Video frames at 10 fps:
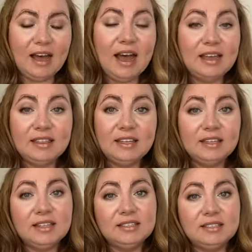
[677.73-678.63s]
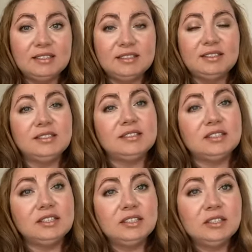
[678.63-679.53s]
I think this is
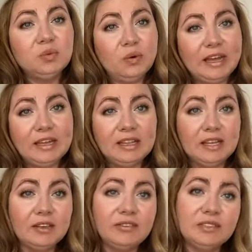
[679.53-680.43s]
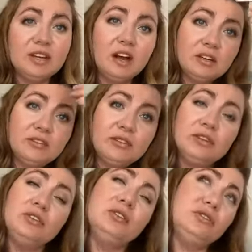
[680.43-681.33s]
a good way. Like if it's hard for
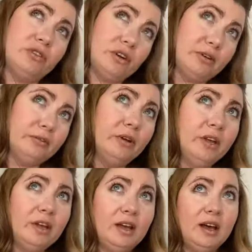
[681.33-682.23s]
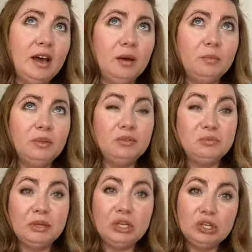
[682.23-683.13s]
you to draw, it
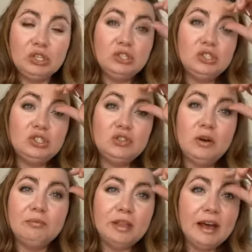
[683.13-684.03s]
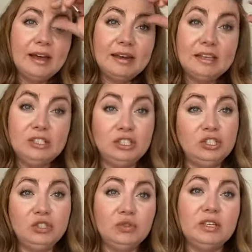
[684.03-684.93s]
would be good just to apply it and
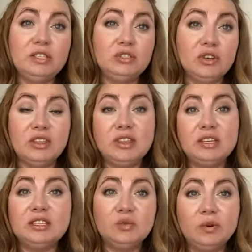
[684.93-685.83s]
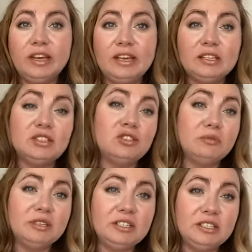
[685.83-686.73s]
just do it. So this way it's so
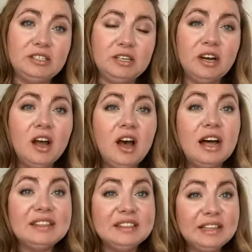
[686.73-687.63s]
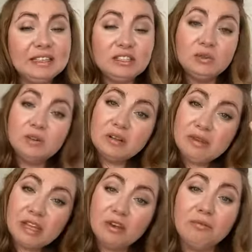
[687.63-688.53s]
much easier, unless you want to
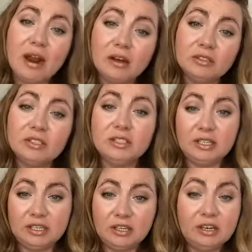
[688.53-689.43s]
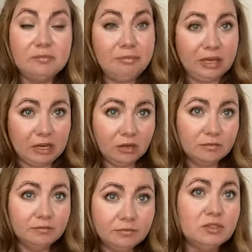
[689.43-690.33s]
make your brows thicker and bigger.
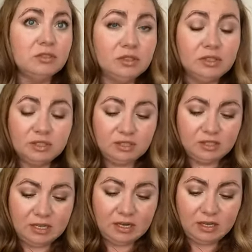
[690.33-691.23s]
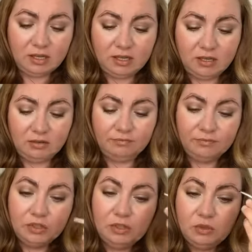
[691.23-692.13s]
So this is kind of like a
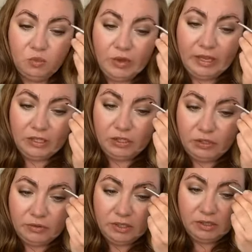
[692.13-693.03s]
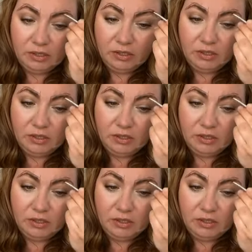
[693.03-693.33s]
good way to do it.